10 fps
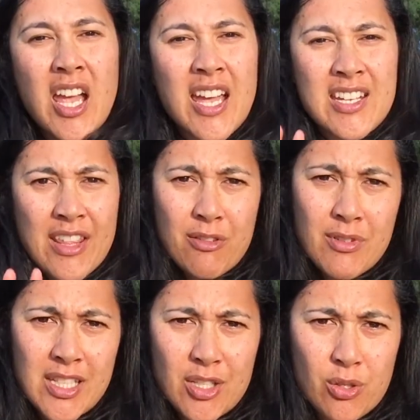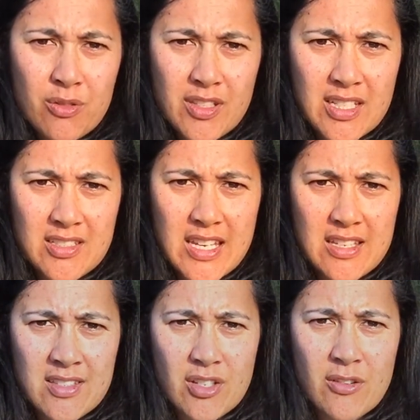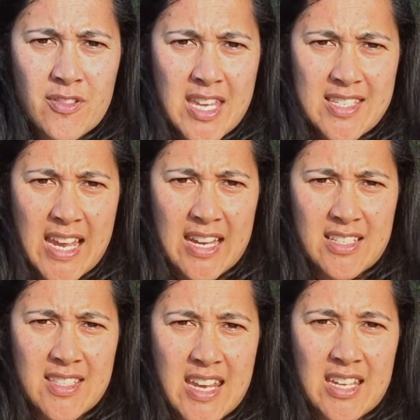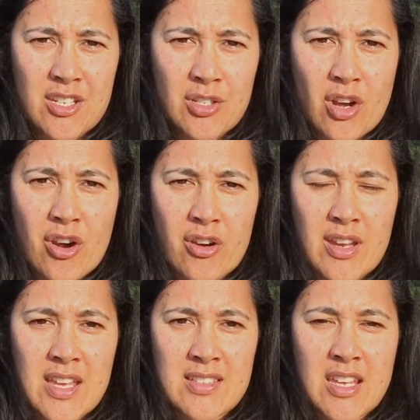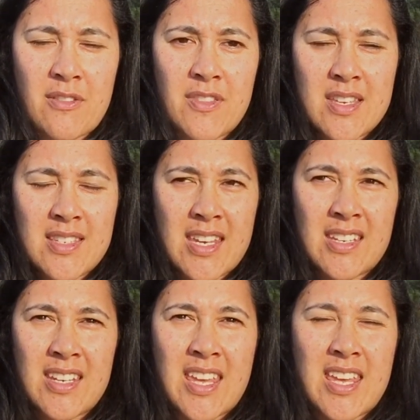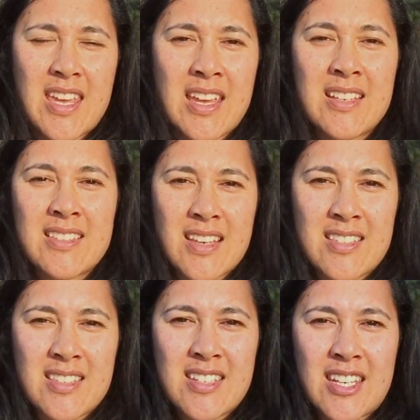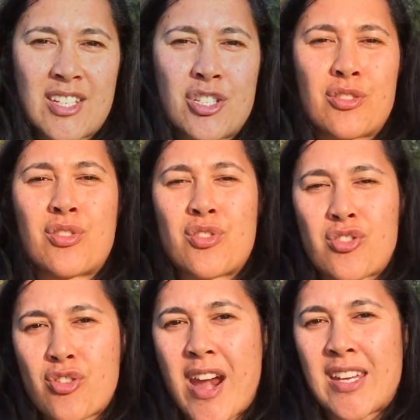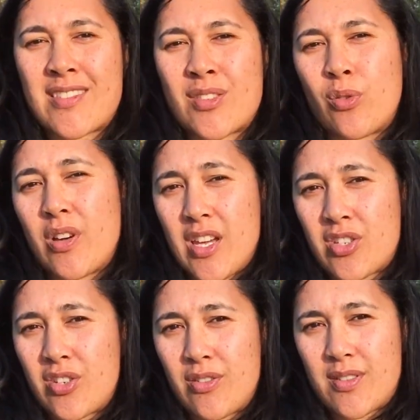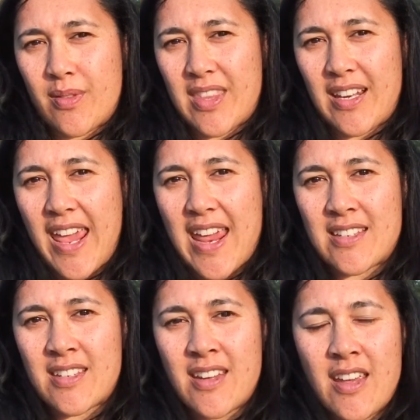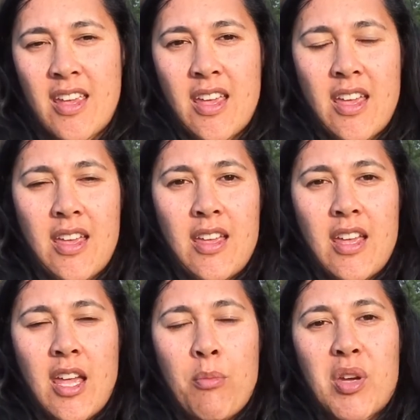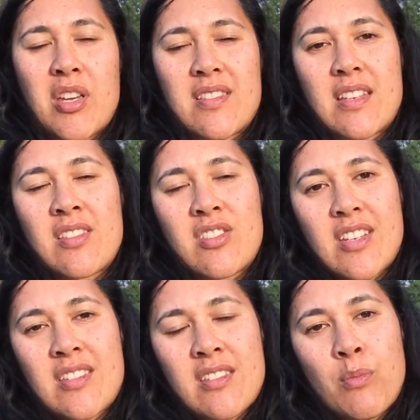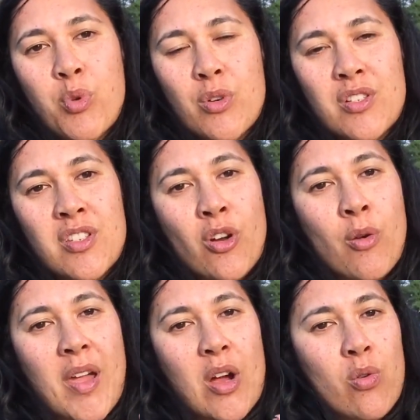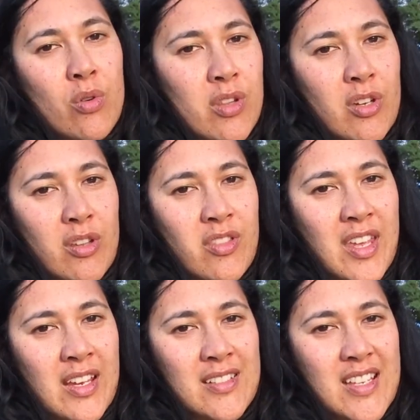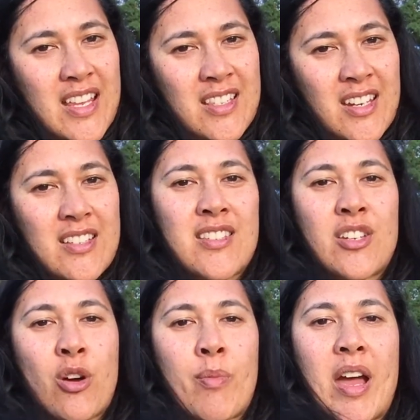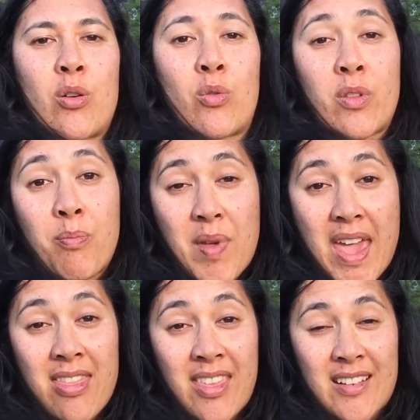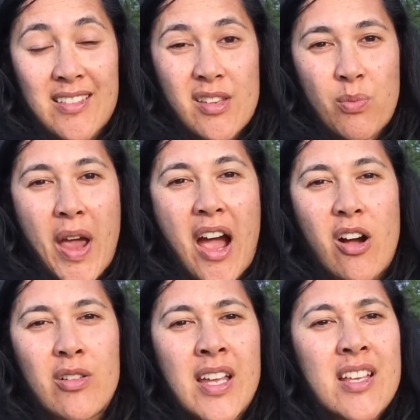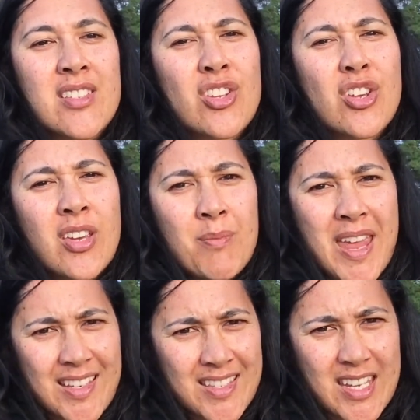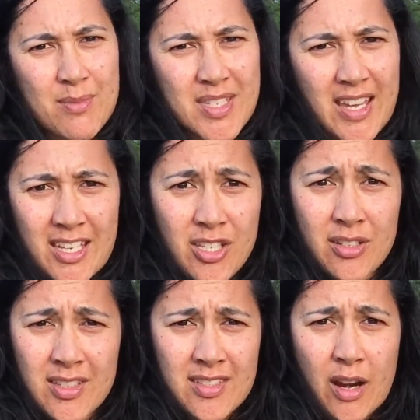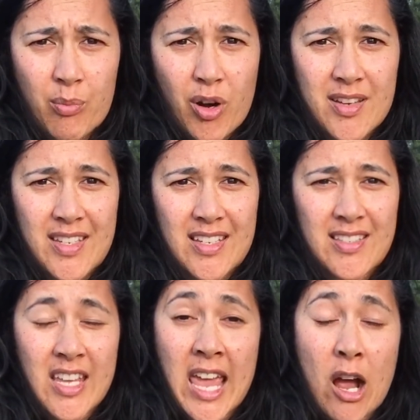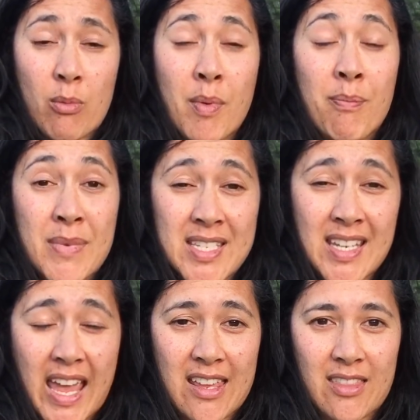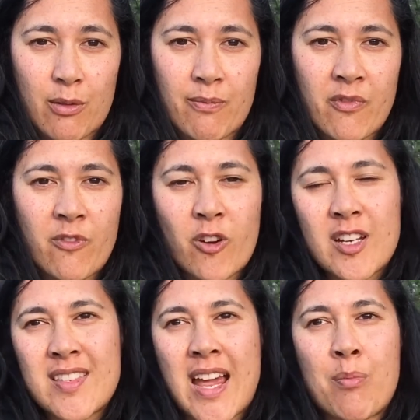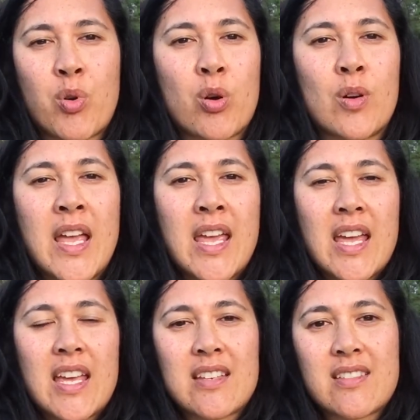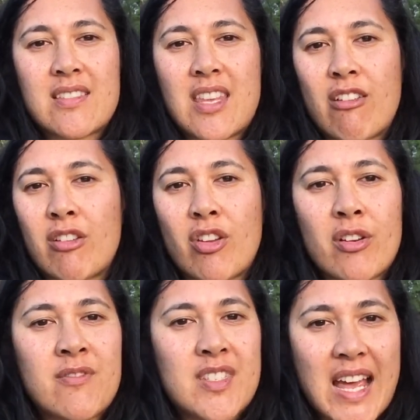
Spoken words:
Another really cool thing to sort of get to understand and know is if there's any existing constraints or issues with the land. Because it's just as important to know about all the good things as it is to know about all the bad things as well, so you can make steps in your design process to help mitigate them. For example, is there a lot of